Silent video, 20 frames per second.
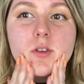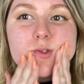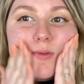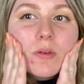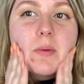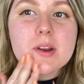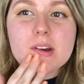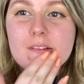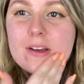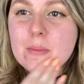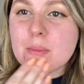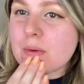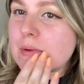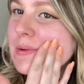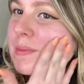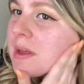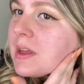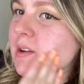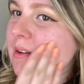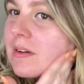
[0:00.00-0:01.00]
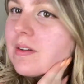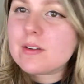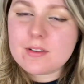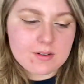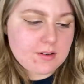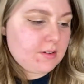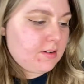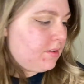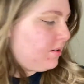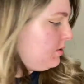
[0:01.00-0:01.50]
Bring it up a little bit.
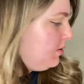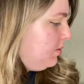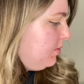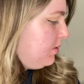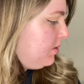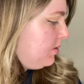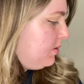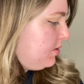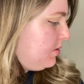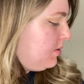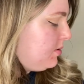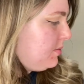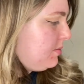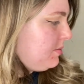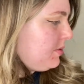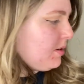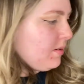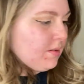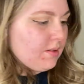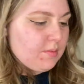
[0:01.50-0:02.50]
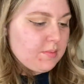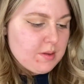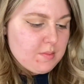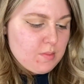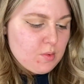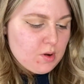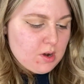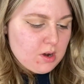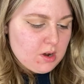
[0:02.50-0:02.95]
Go a little bit more.